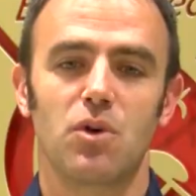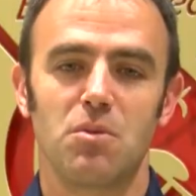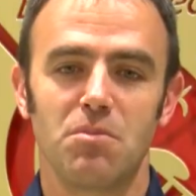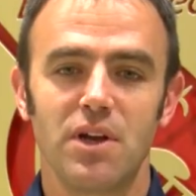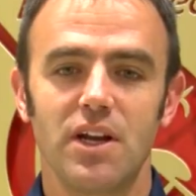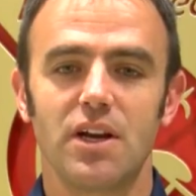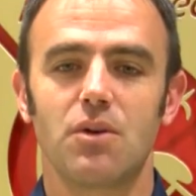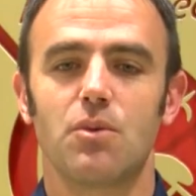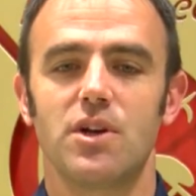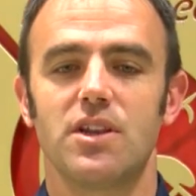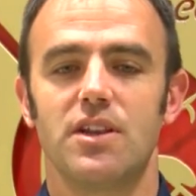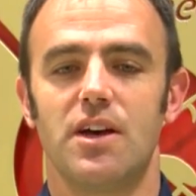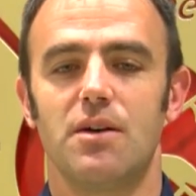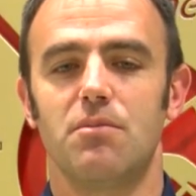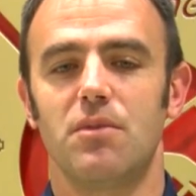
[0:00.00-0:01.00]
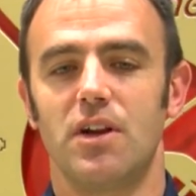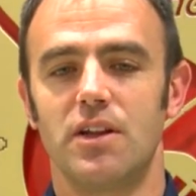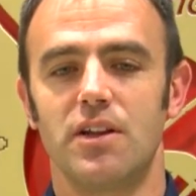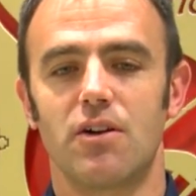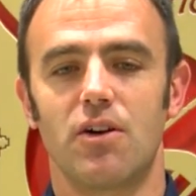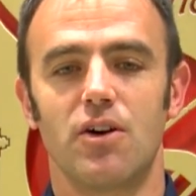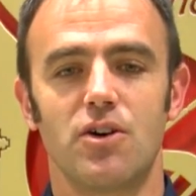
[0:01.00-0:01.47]
We're meeting with them in
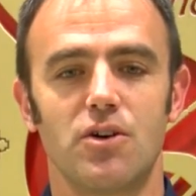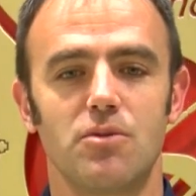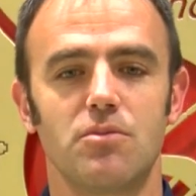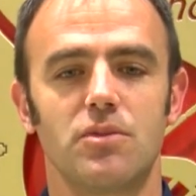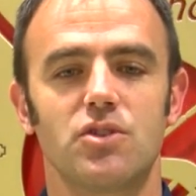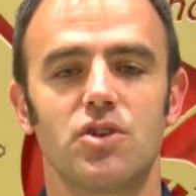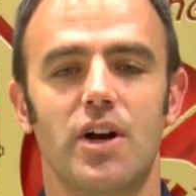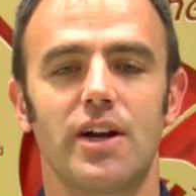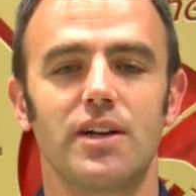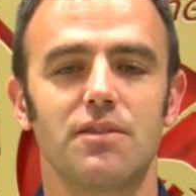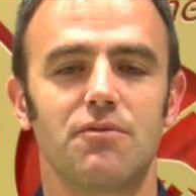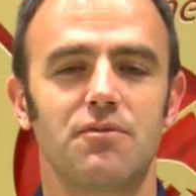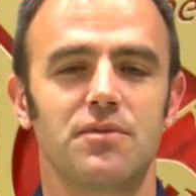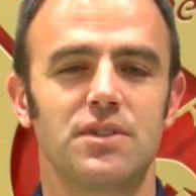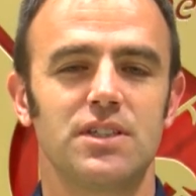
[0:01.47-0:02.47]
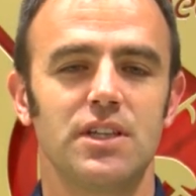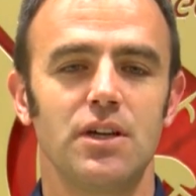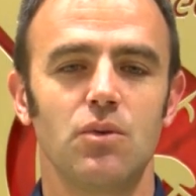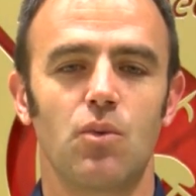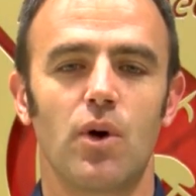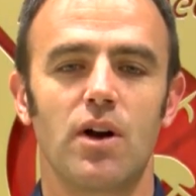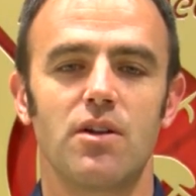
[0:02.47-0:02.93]
their home, trying to see
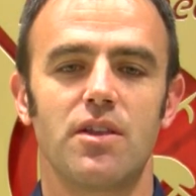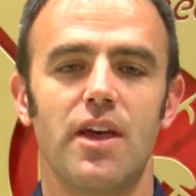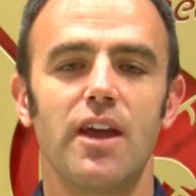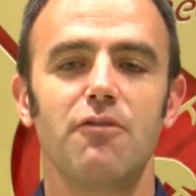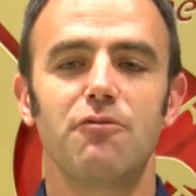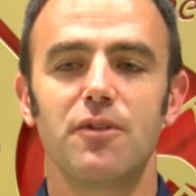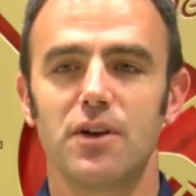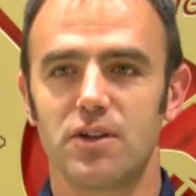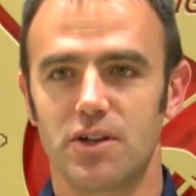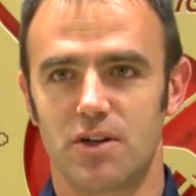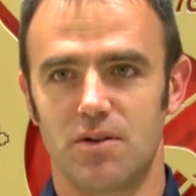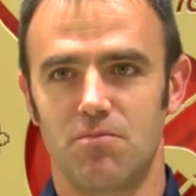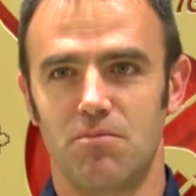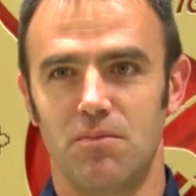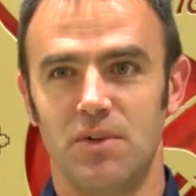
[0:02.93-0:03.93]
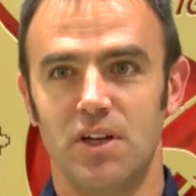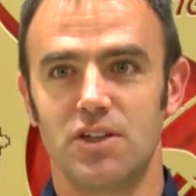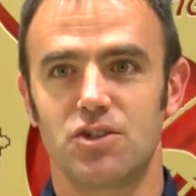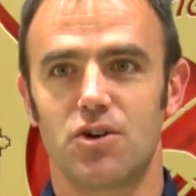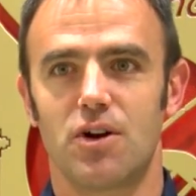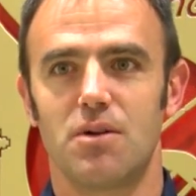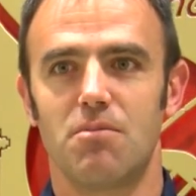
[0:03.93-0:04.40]
where they feel their needs
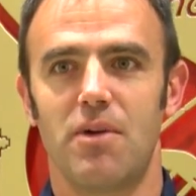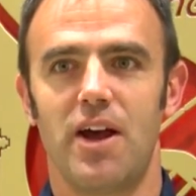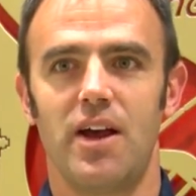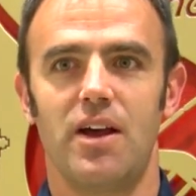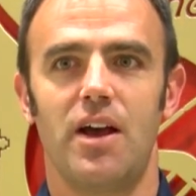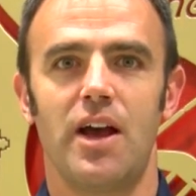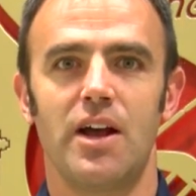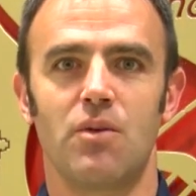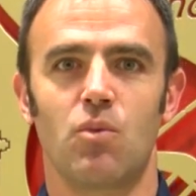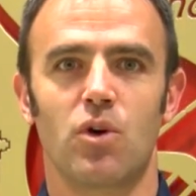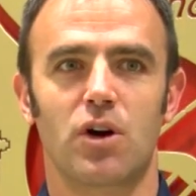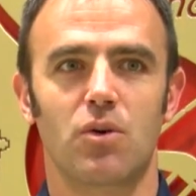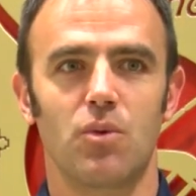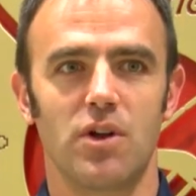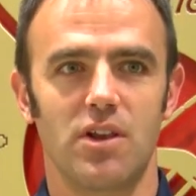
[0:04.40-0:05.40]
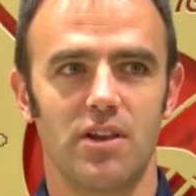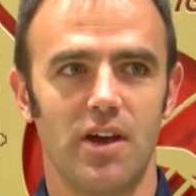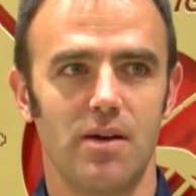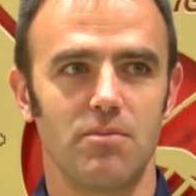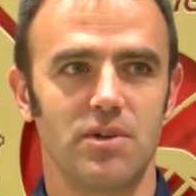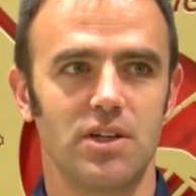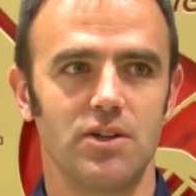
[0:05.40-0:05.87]
are unmet and work with
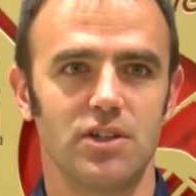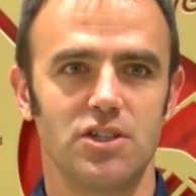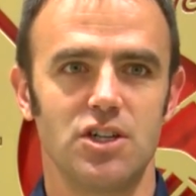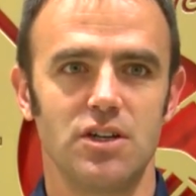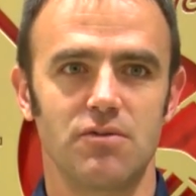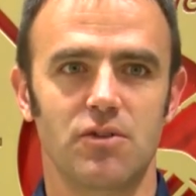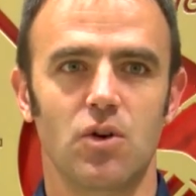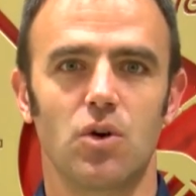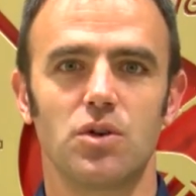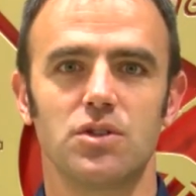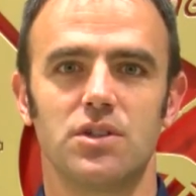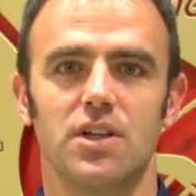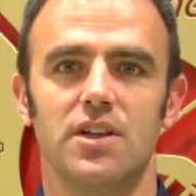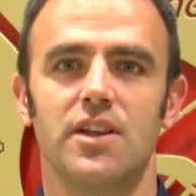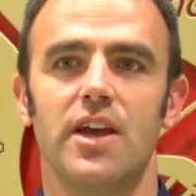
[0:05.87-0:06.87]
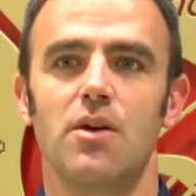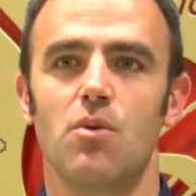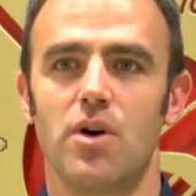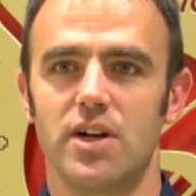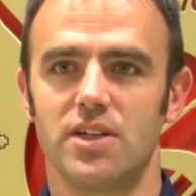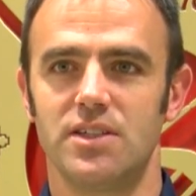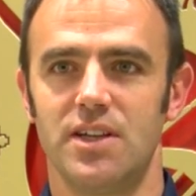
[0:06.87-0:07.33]
them to achieve goals that they
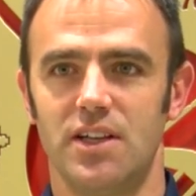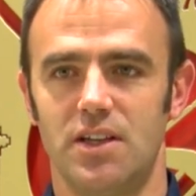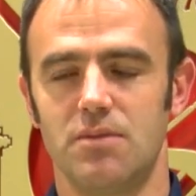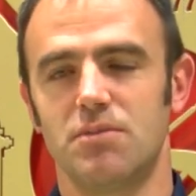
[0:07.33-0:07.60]
want to set